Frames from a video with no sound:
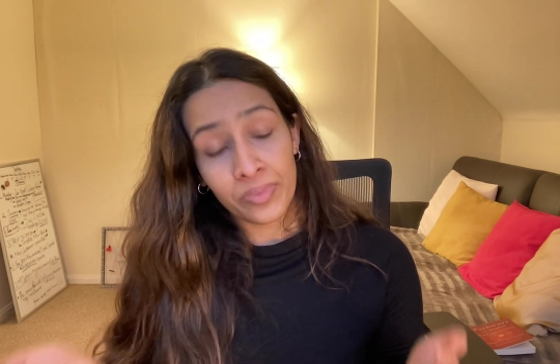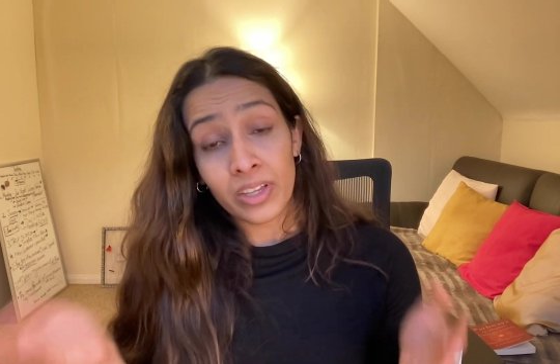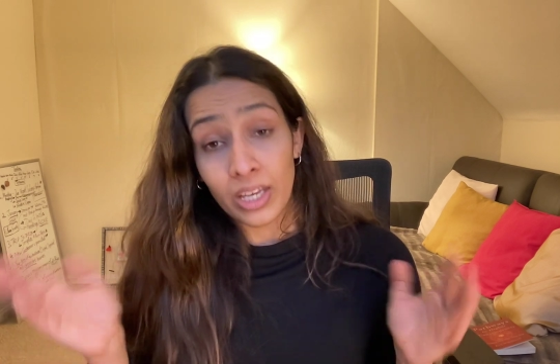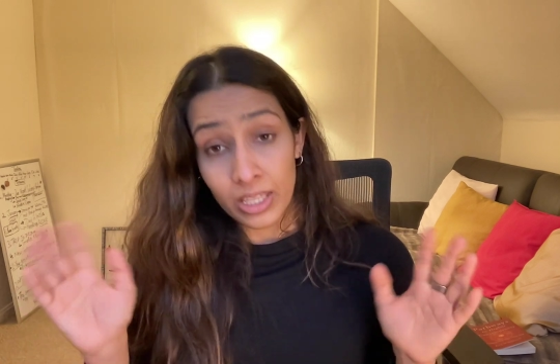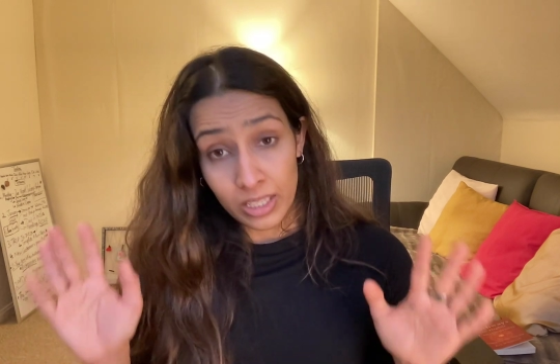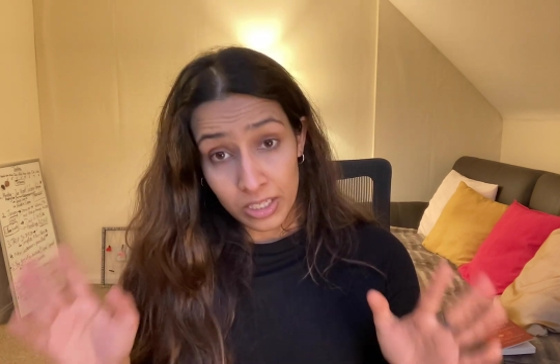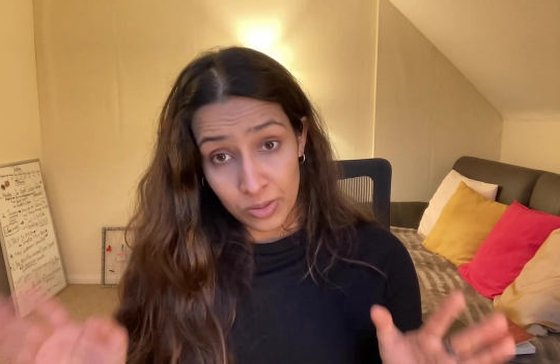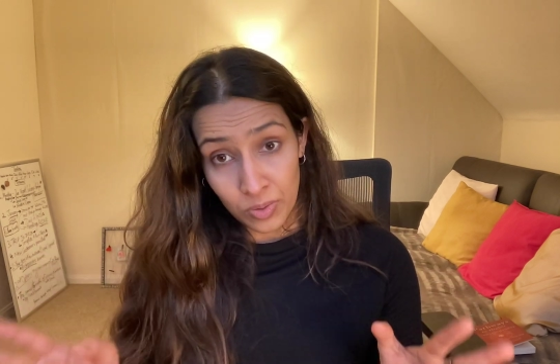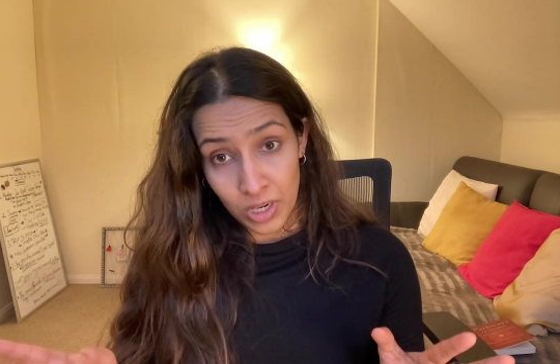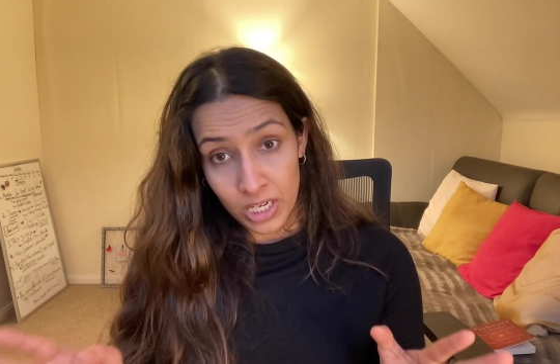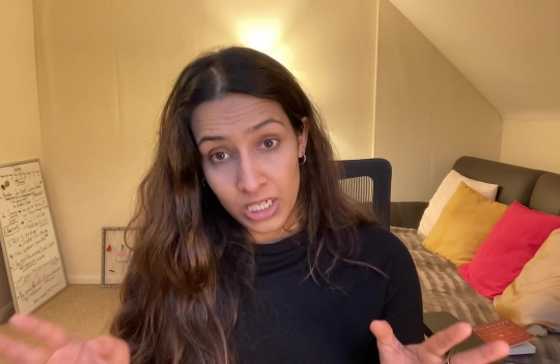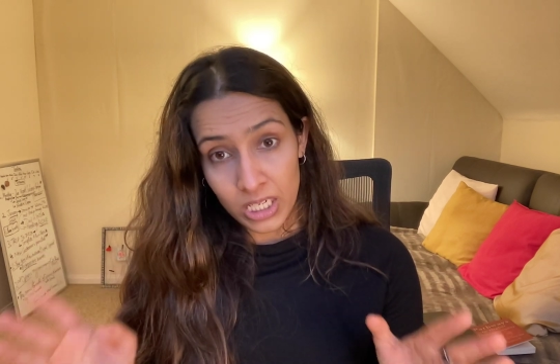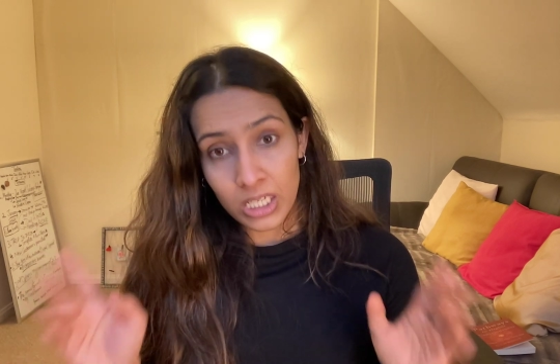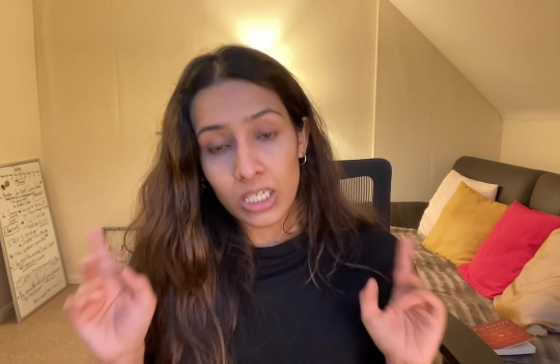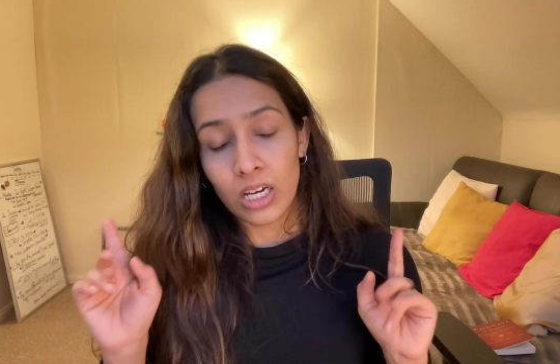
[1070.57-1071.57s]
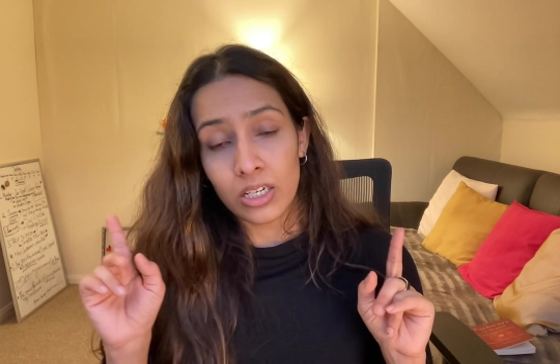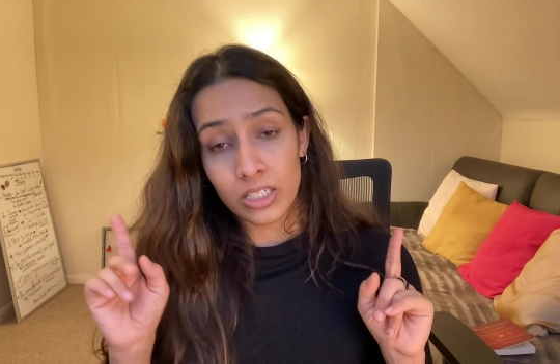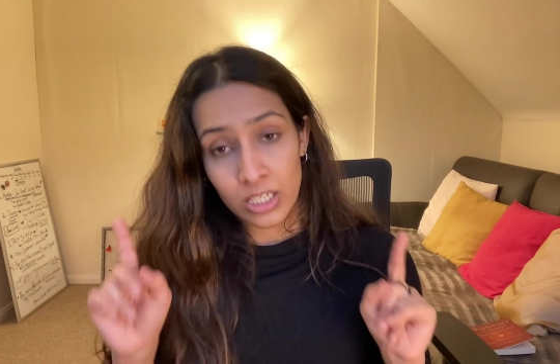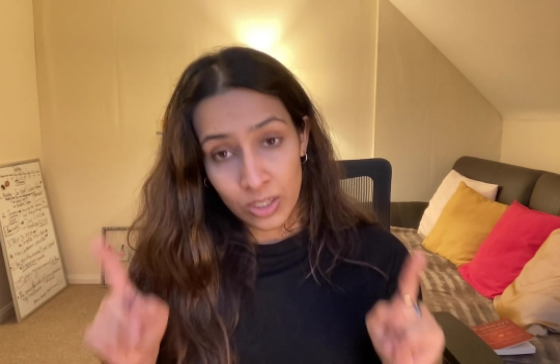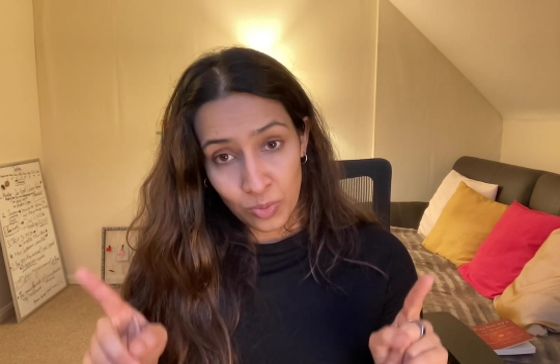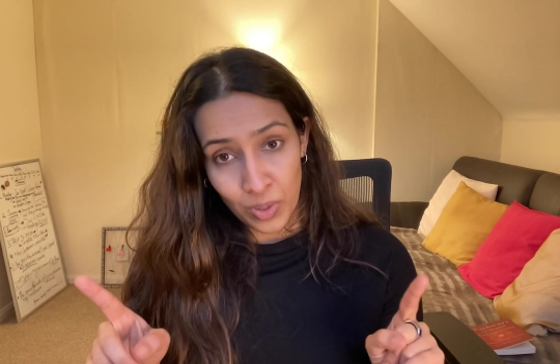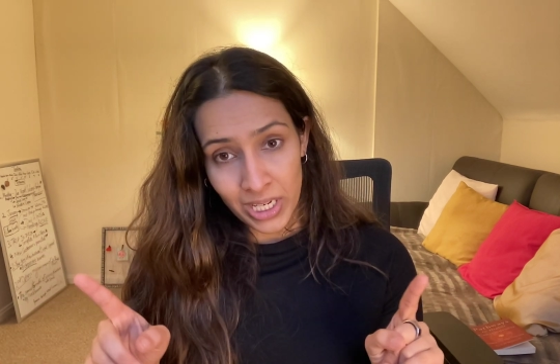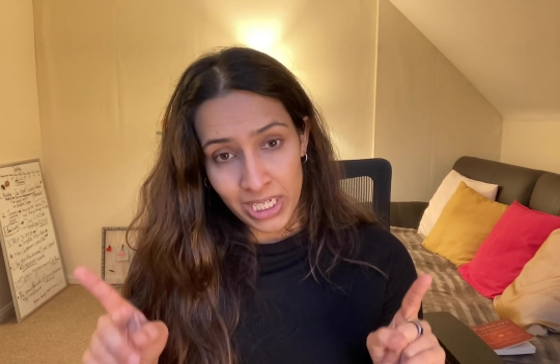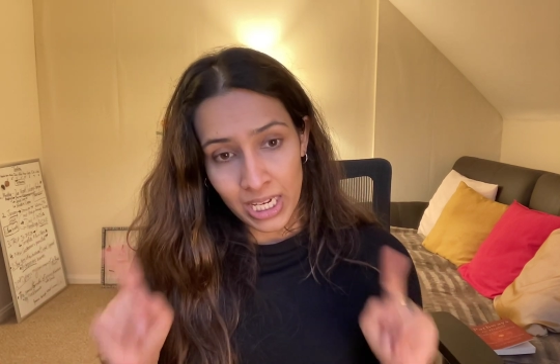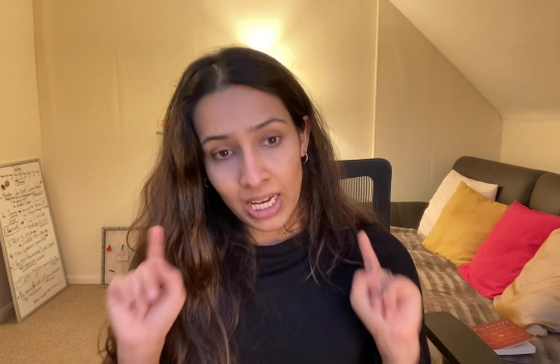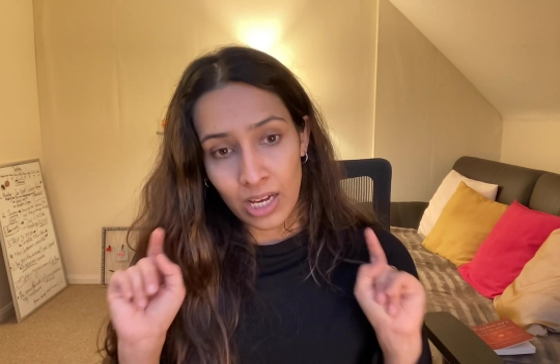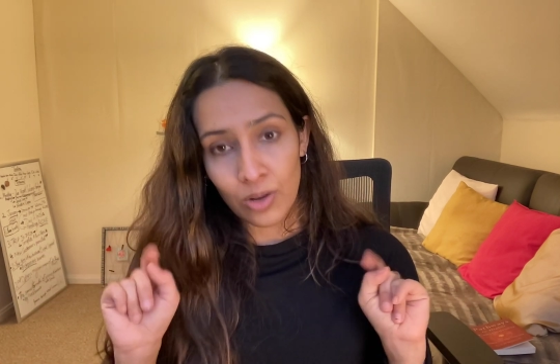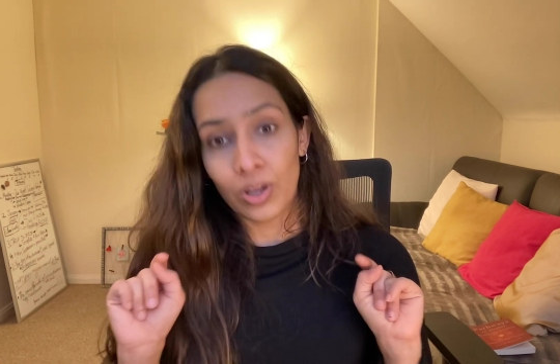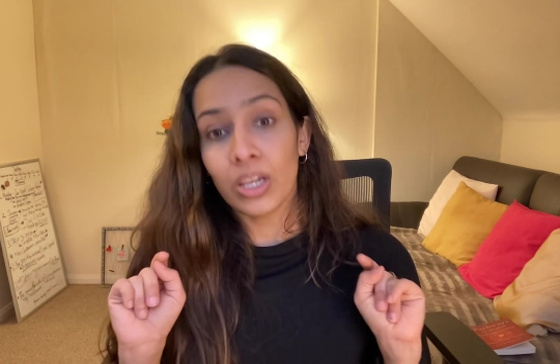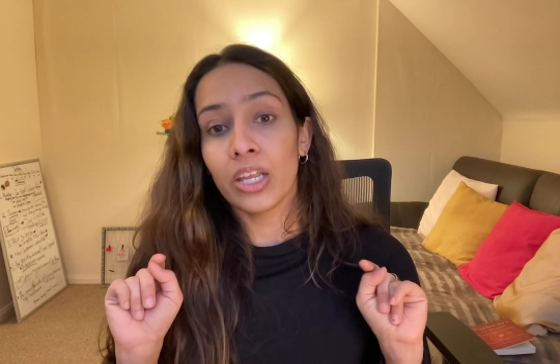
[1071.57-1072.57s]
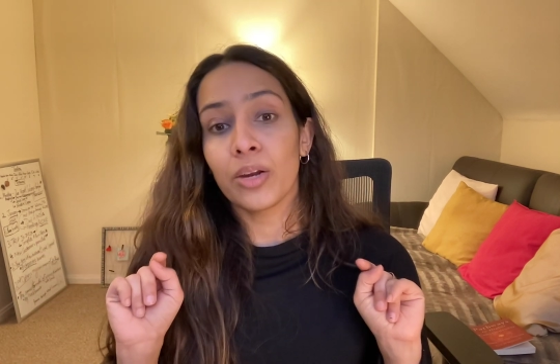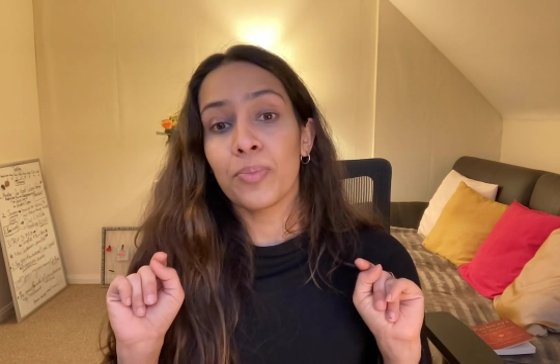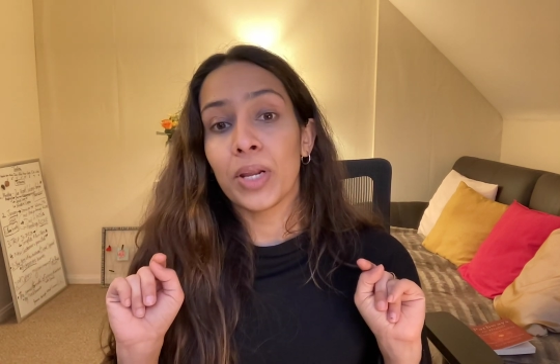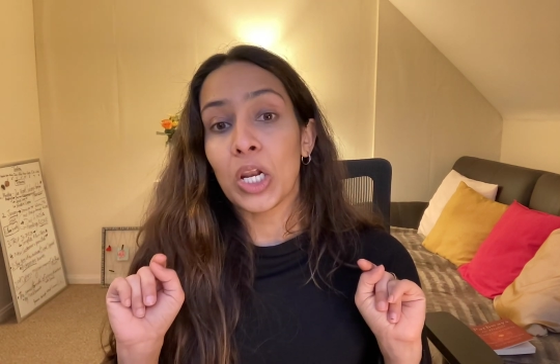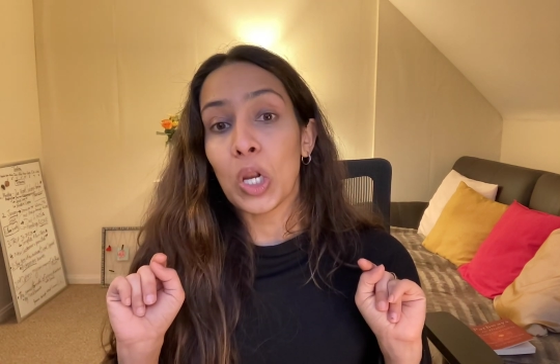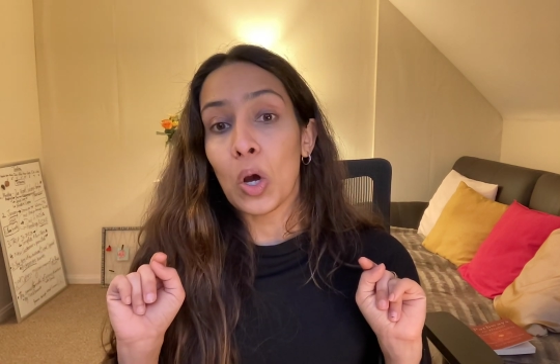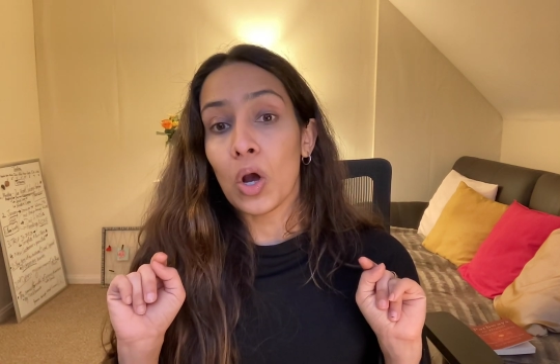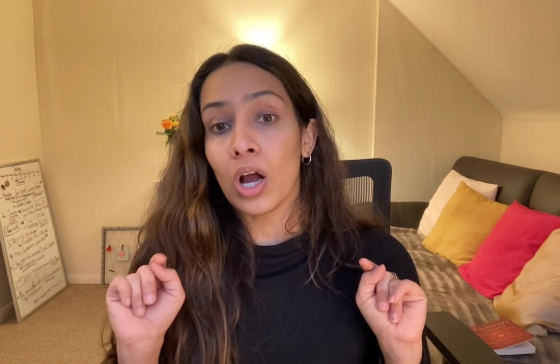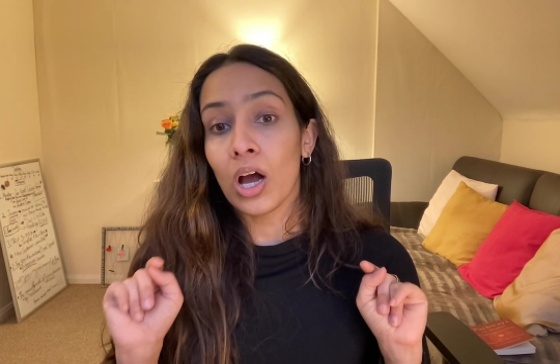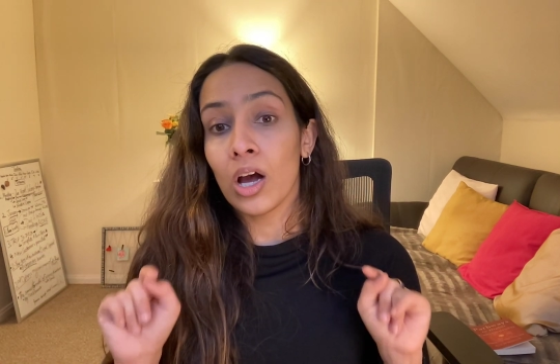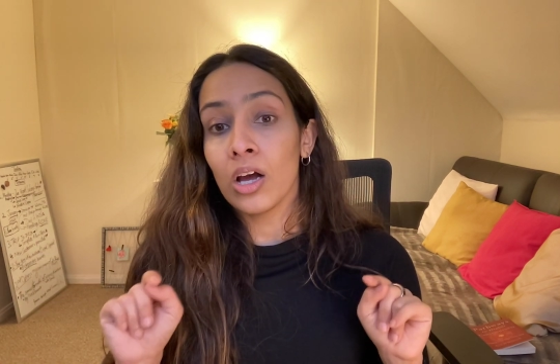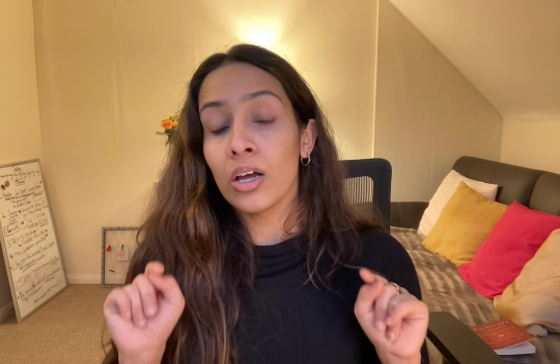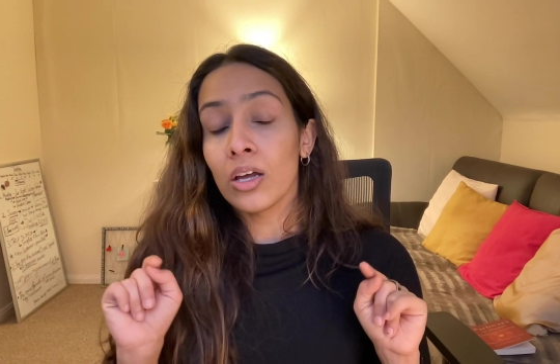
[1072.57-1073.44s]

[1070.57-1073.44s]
And that's what I did. I did wait it out a little bit longer